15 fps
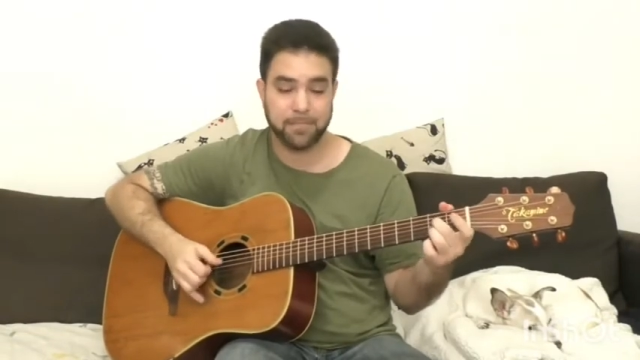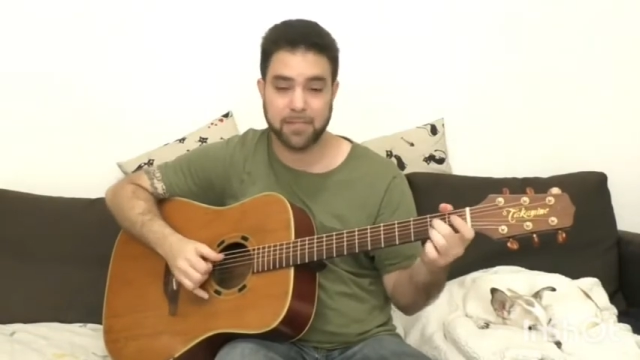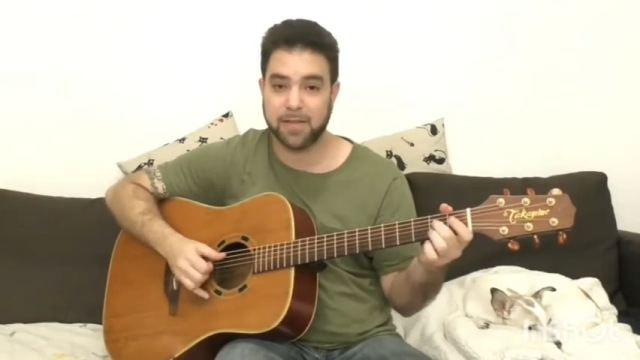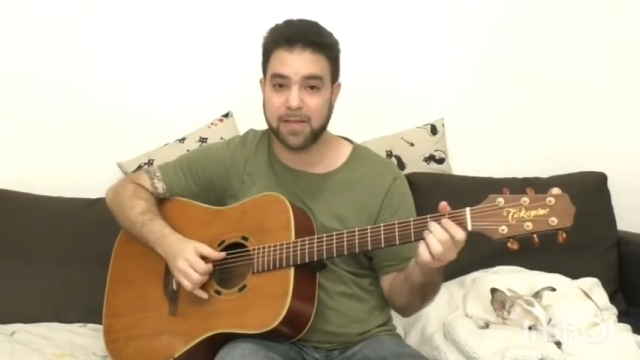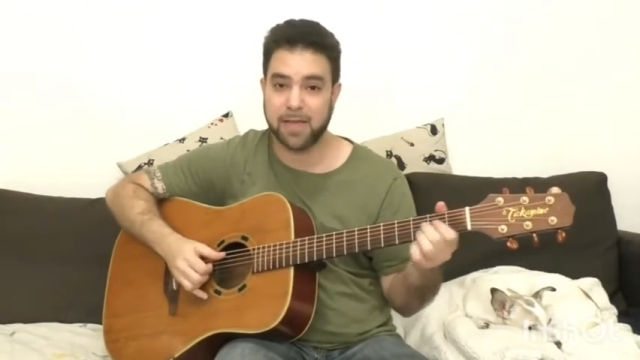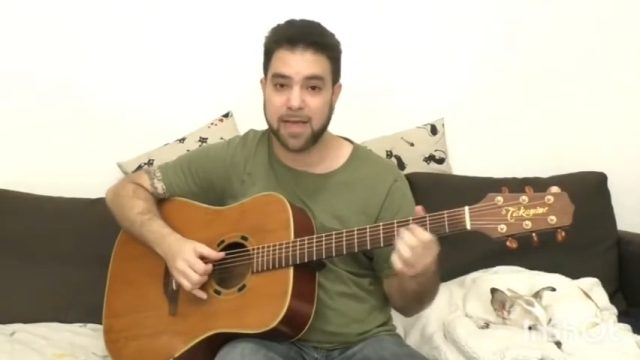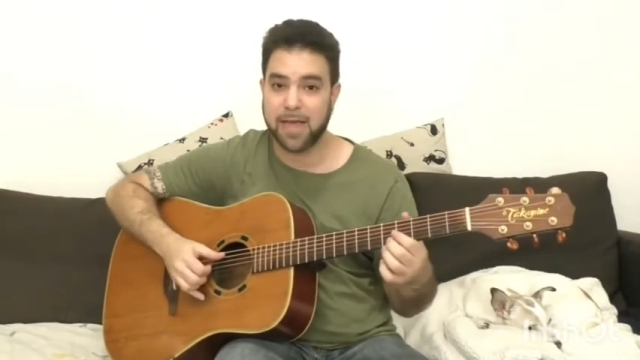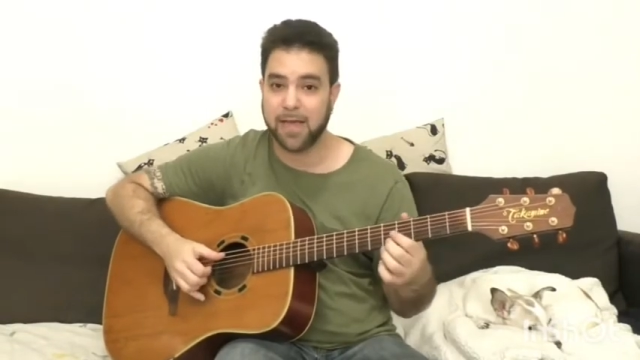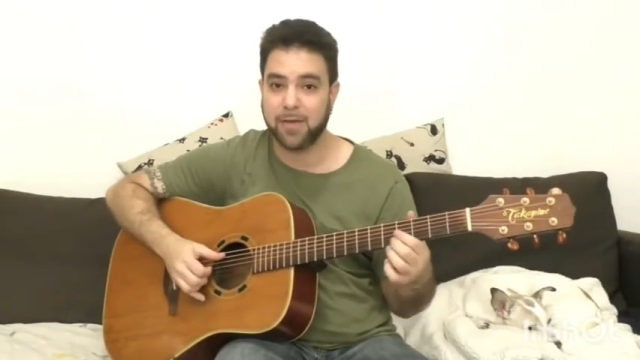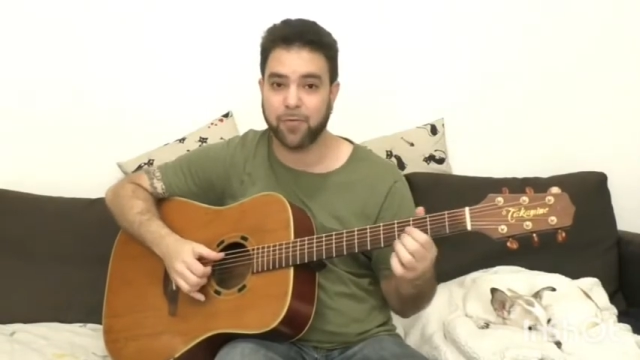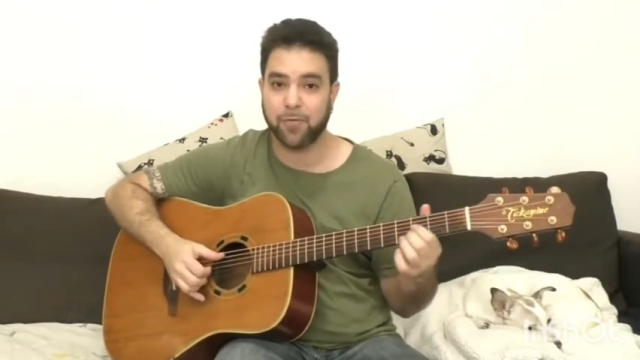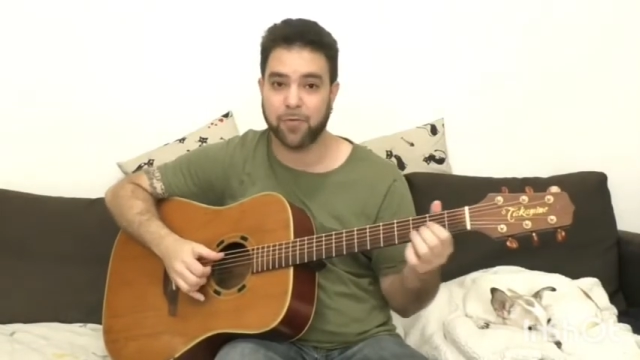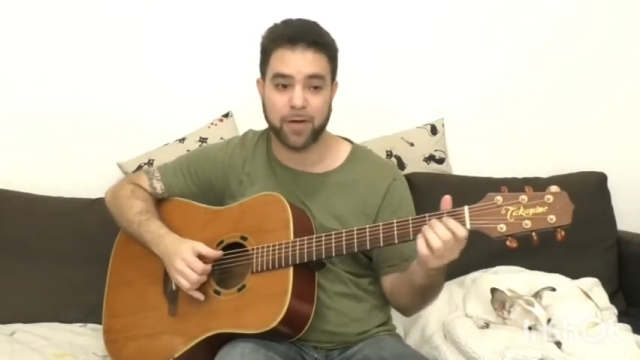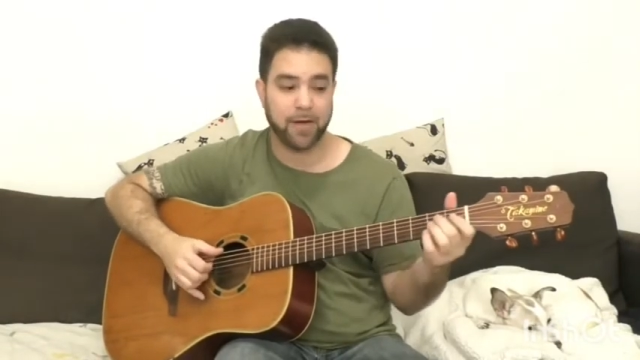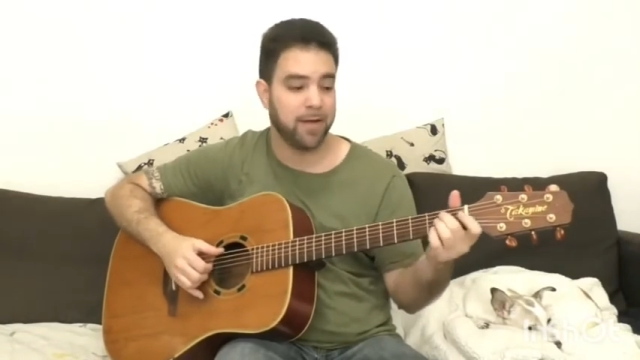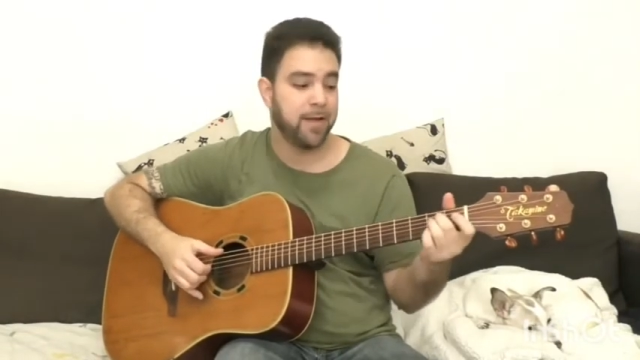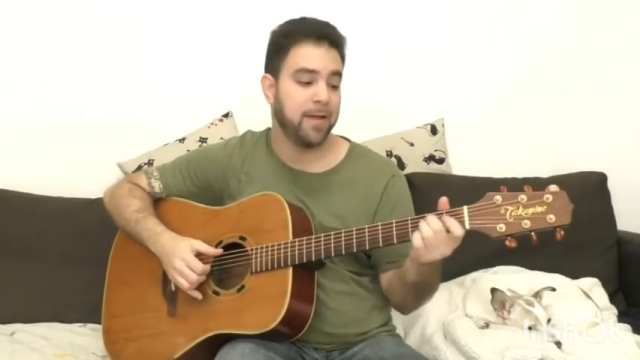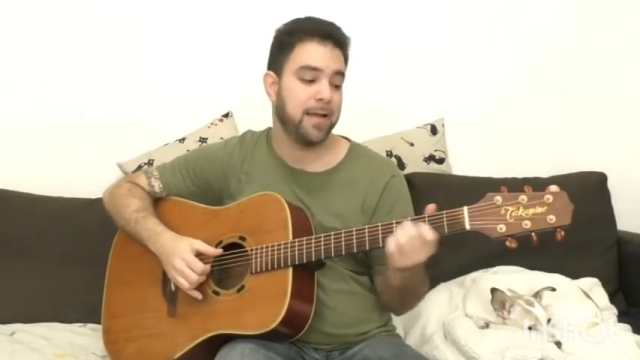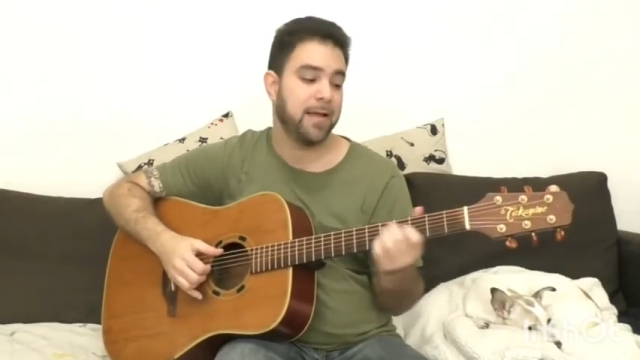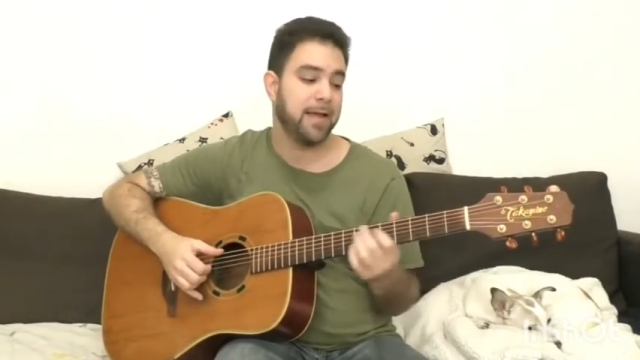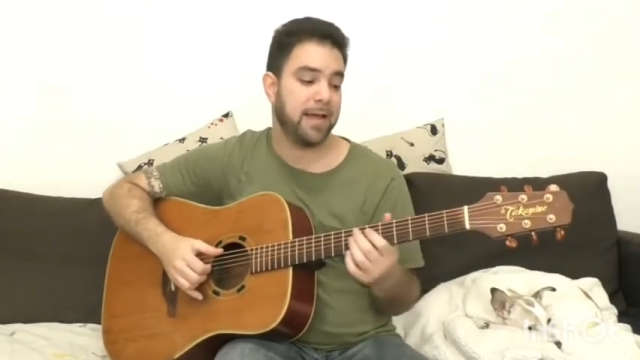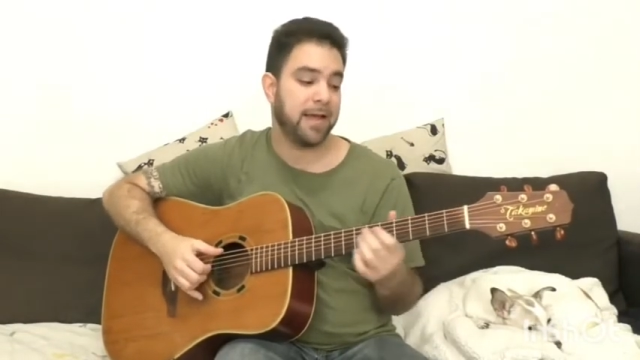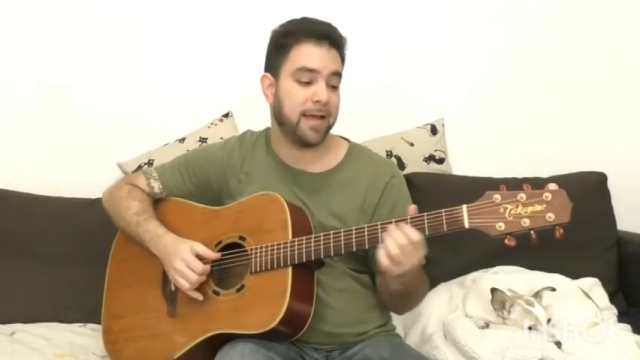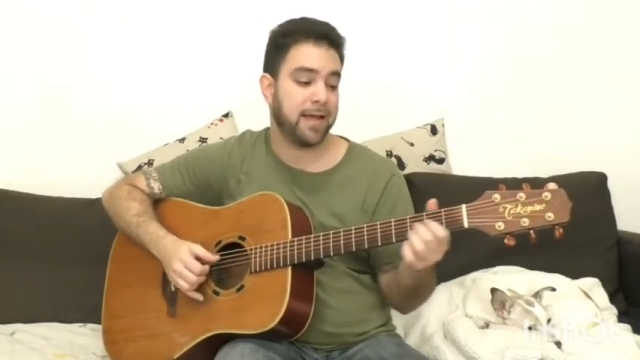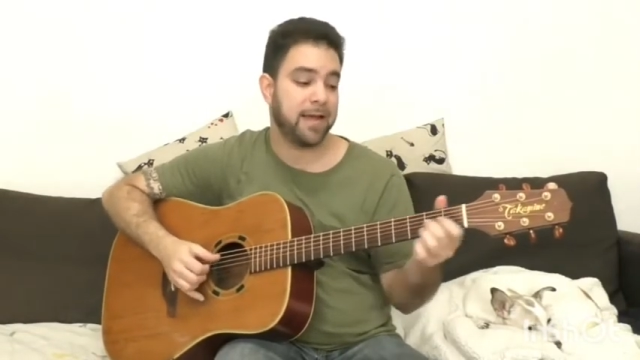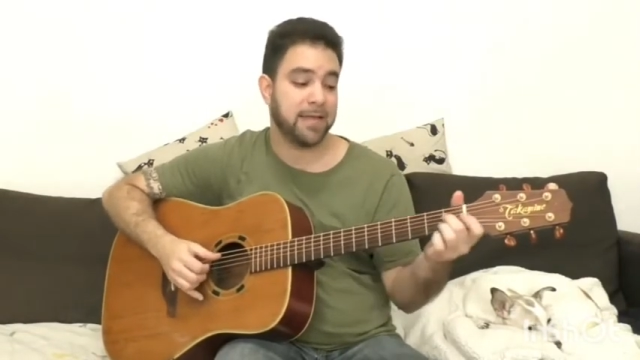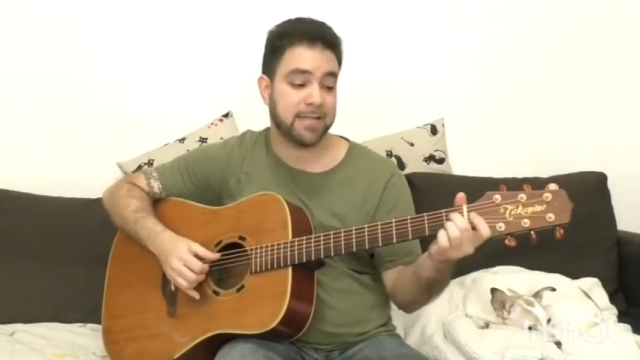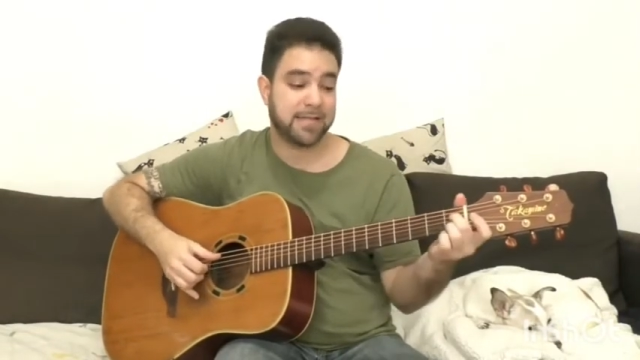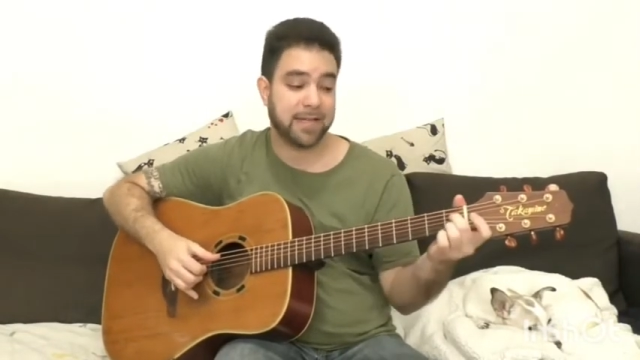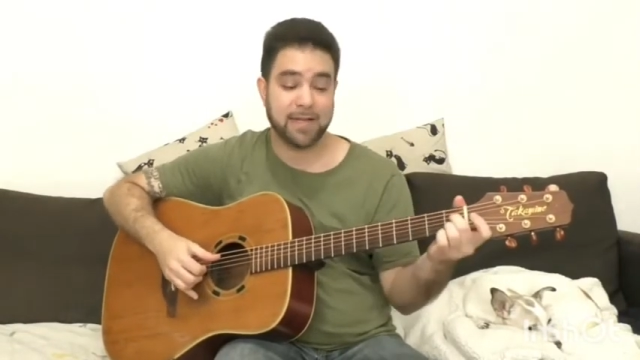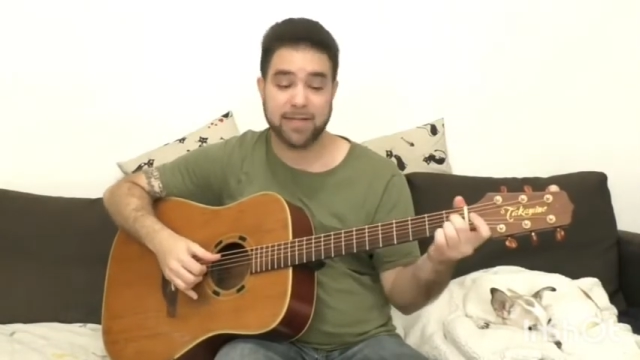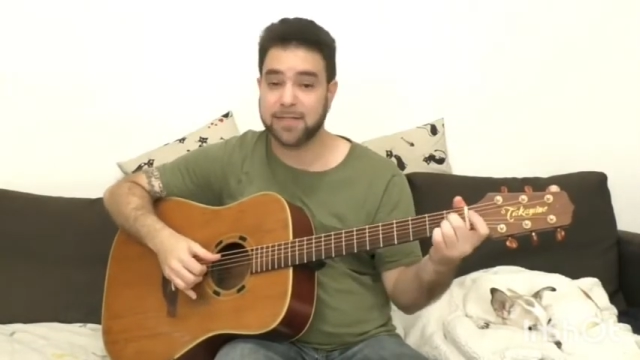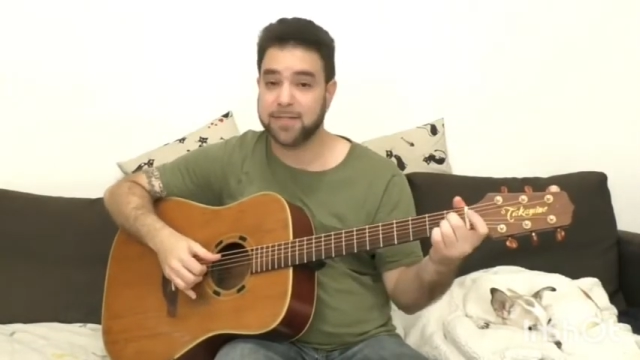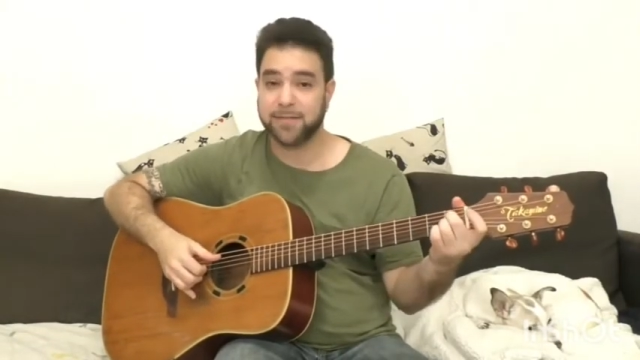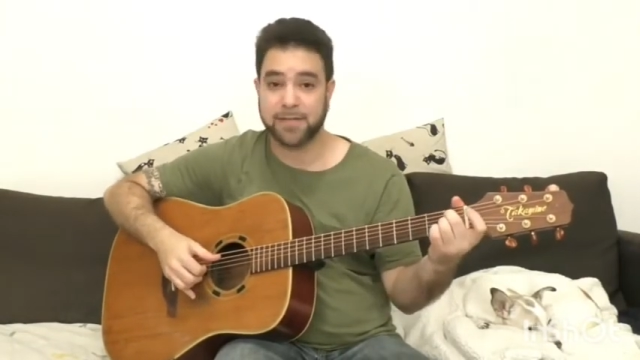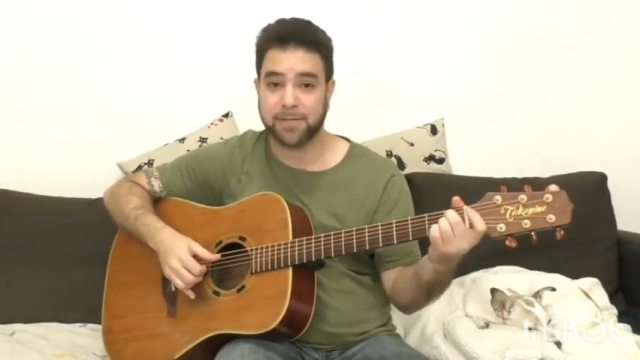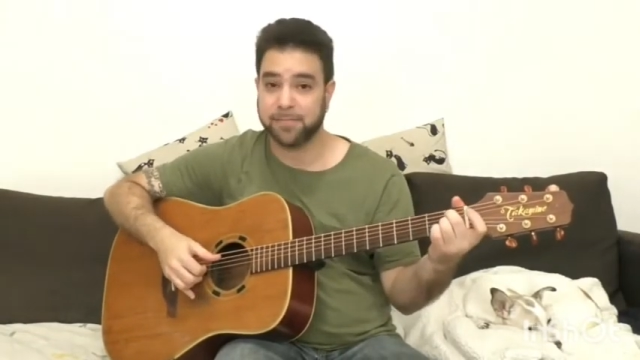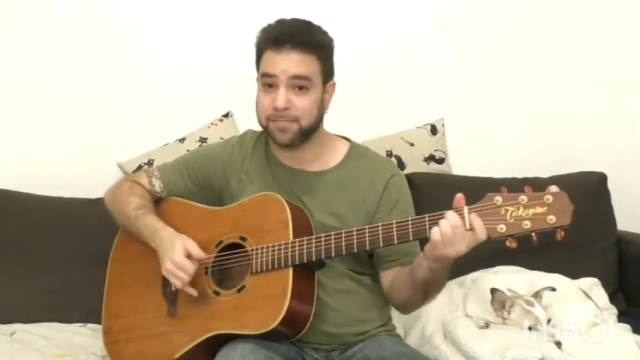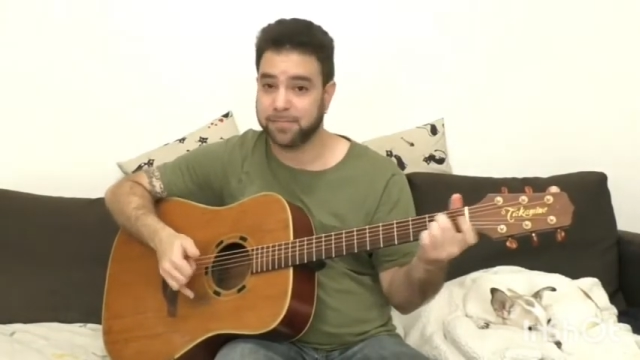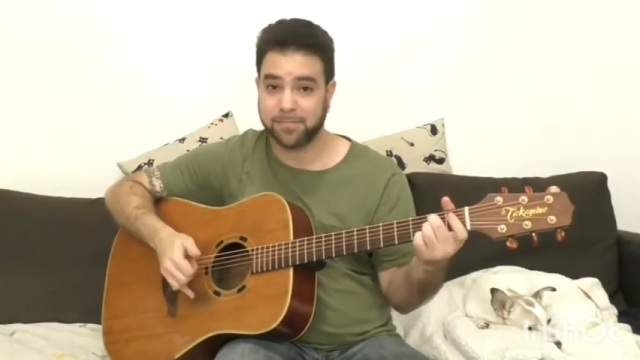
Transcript: the A chord and slide into it.